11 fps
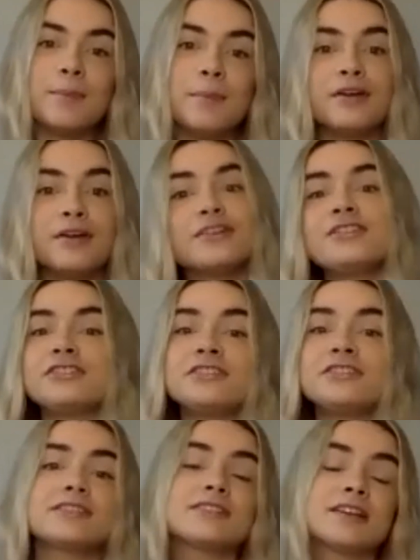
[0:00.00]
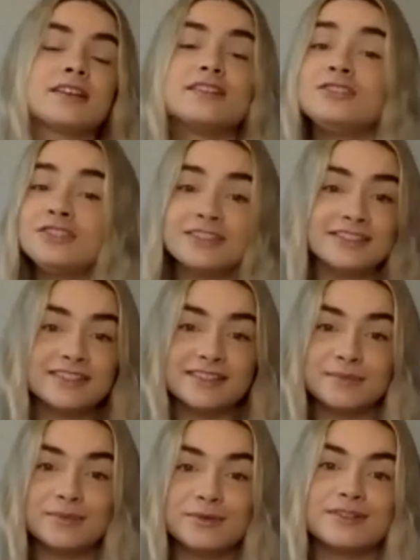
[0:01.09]
Macronutrients, just as
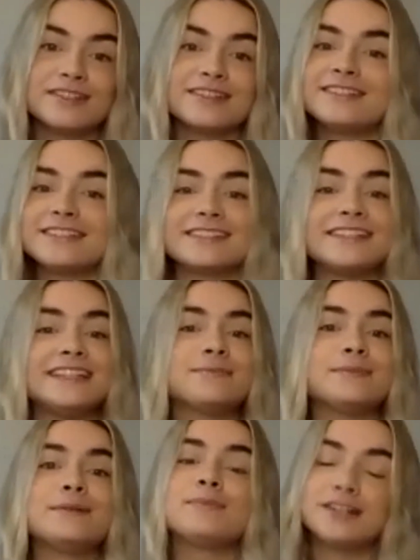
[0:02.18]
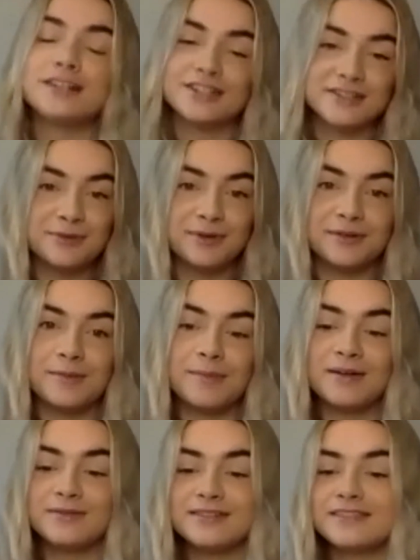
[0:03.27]
important, just need them in much smaller
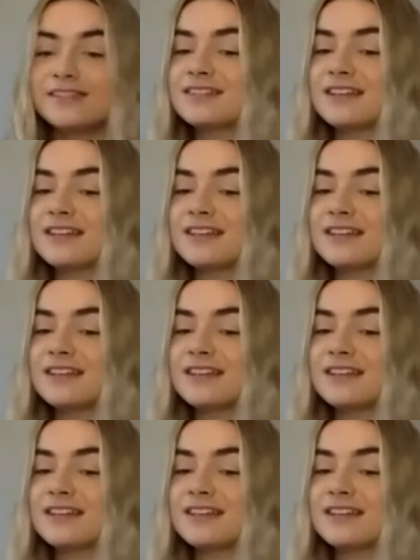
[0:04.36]
amounts.